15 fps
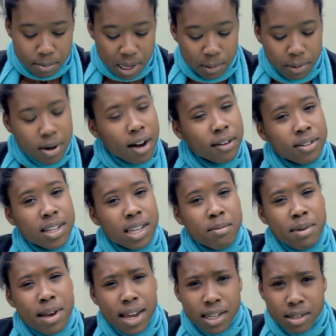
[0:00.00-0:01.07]
people often
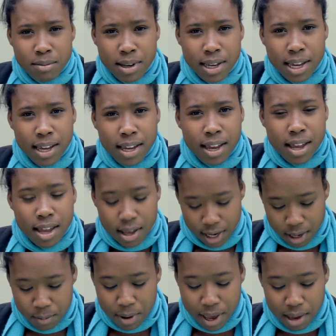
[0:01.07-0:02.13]
compared me
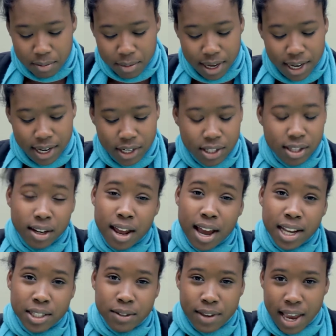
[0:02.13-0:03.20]
to the
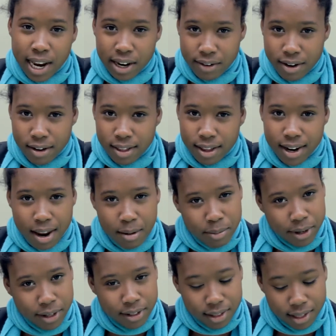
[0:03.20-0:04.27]
likes of Kelly Rowland and
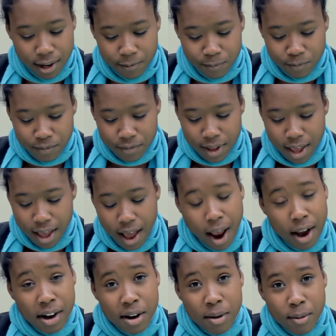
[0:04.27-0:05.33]
Beyoncé.
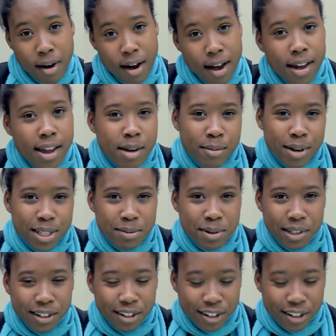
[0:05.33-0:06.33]
I don't know why, it must be a